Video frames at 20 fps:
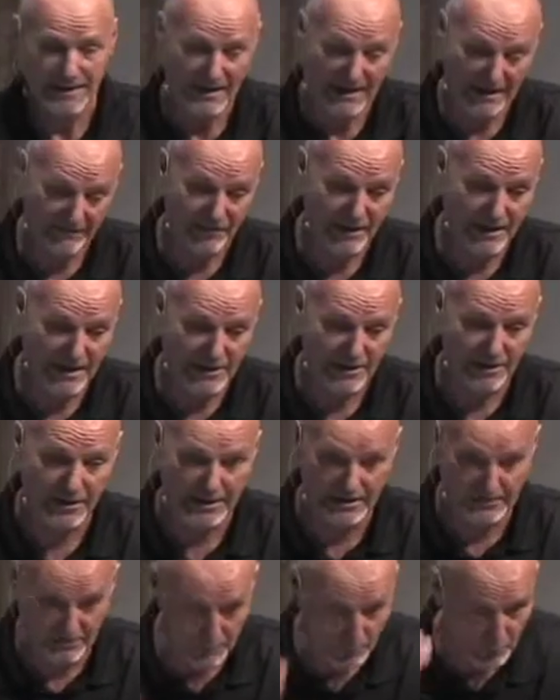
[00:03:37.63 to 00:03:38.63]
if they
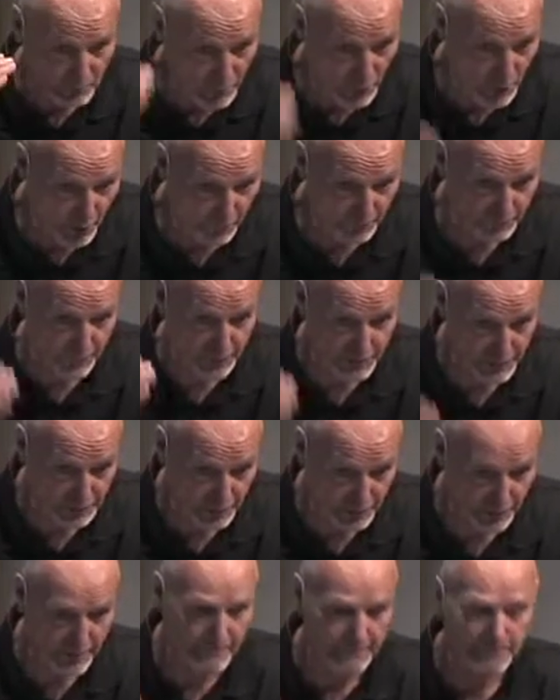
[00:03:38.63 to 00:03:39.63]
couldn't know for
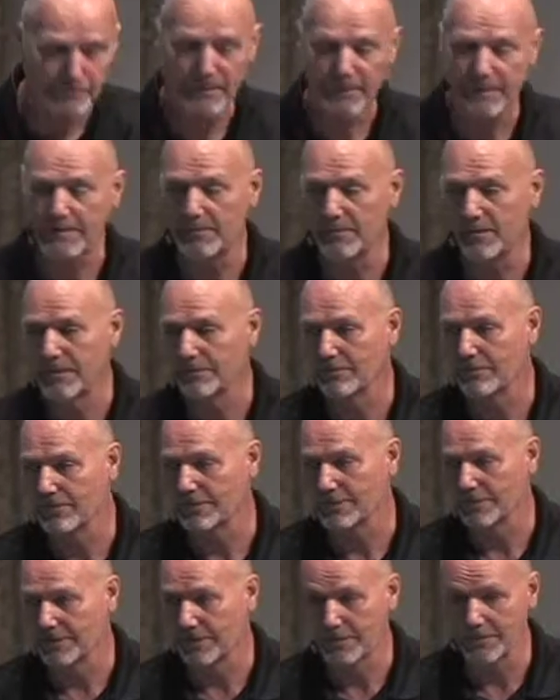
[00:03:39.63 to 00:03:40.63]
sure the meat
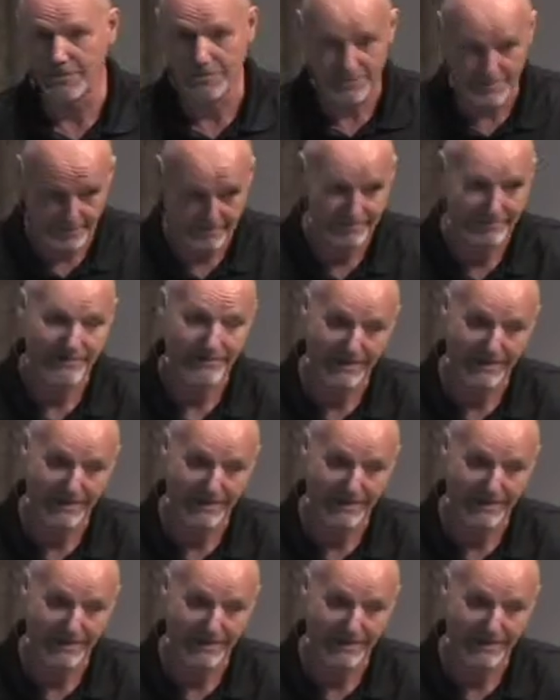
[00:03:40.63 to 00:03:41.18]
wasn't kosher,